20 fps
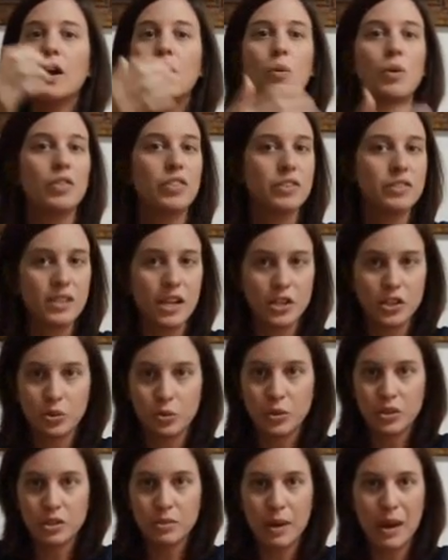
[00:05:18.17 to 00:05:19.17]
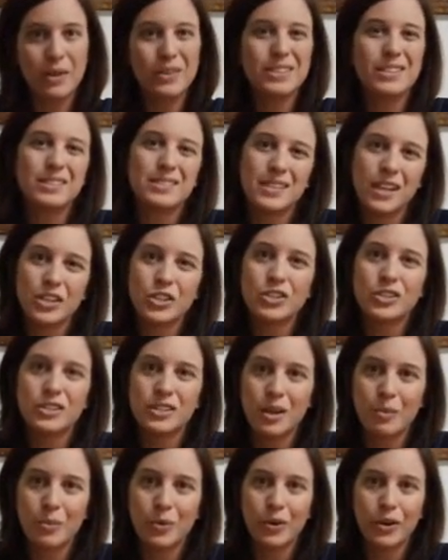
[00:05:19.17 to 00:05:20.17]
what the session was about, it's a session
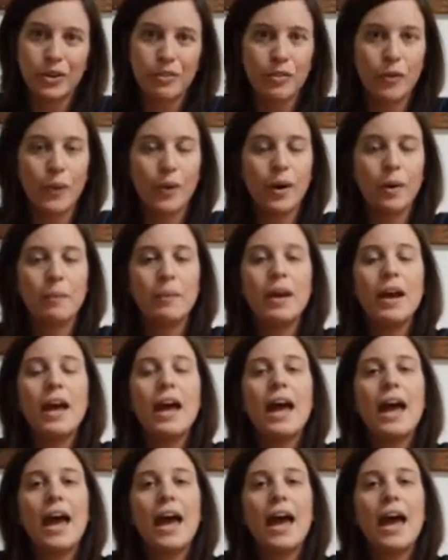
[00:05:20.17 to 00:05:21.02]
summary form,